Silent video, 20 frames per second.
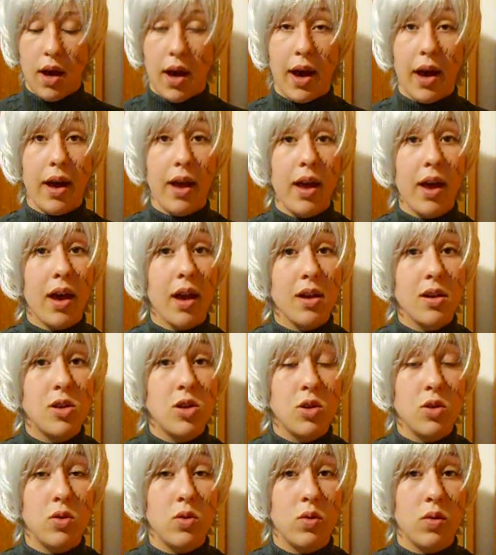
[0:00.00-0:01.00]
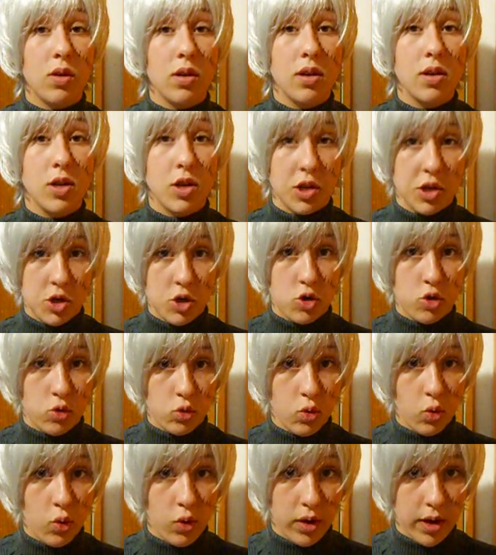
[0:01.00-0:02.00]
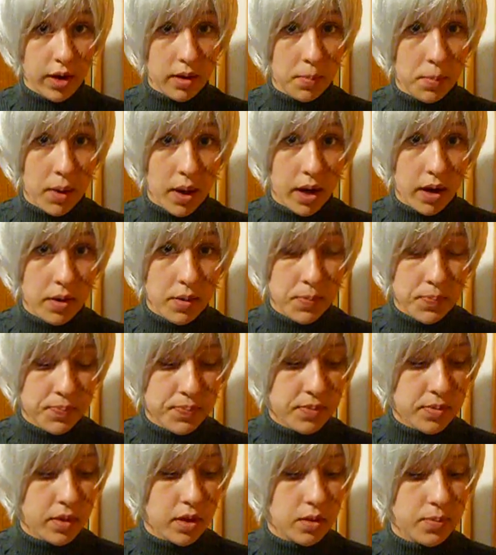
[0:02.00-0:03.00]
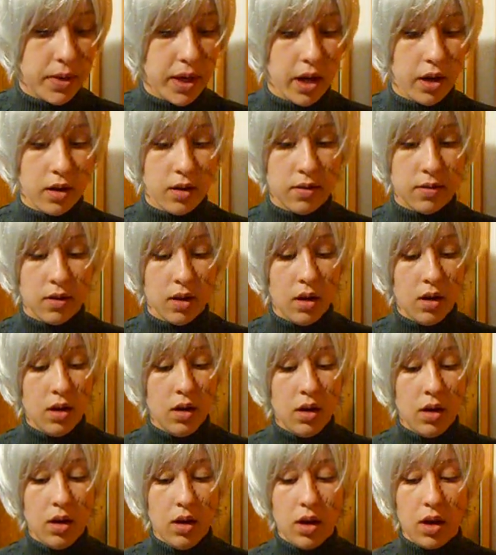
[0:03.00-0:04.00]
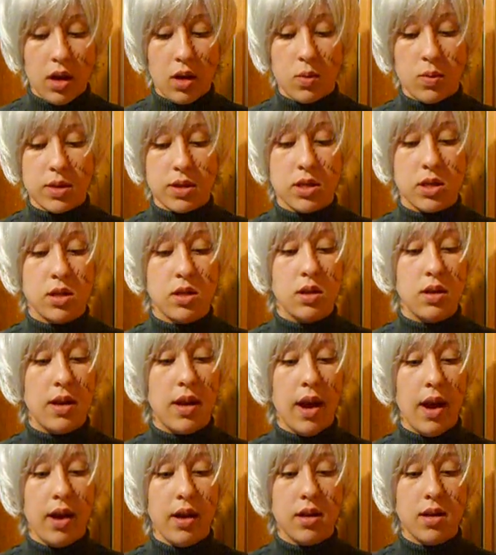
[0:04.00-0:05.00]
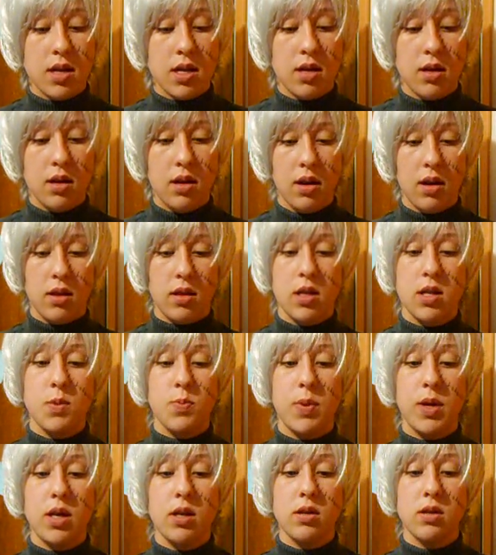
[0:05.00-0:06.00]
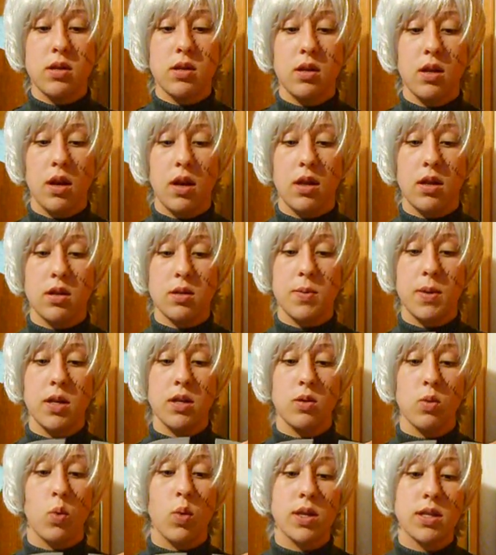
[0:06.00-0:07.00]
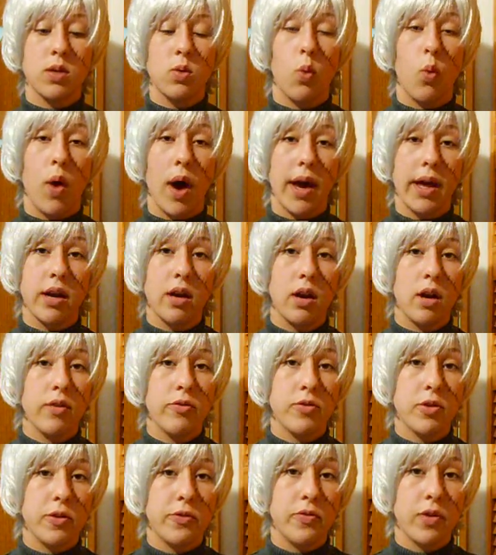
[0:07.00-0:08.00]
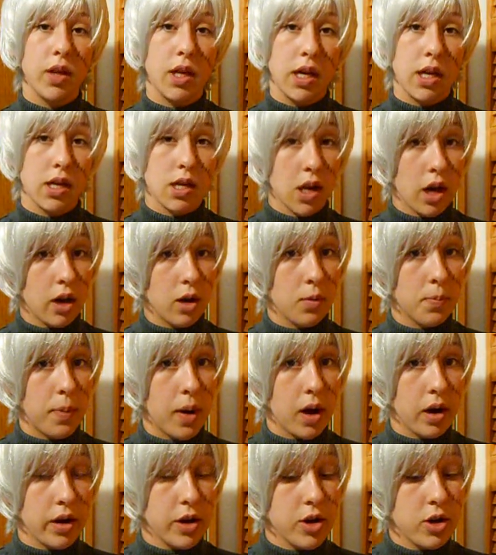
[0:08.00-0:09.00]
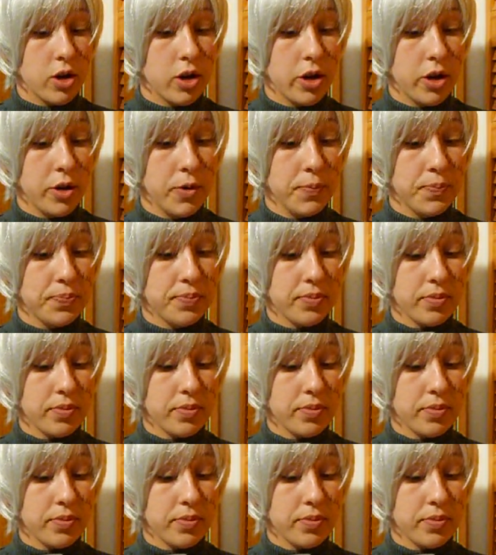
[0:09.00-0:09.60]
I had to destroy mine because it was not, this piece and this piece wasn't wide enough to fit the entire party turner,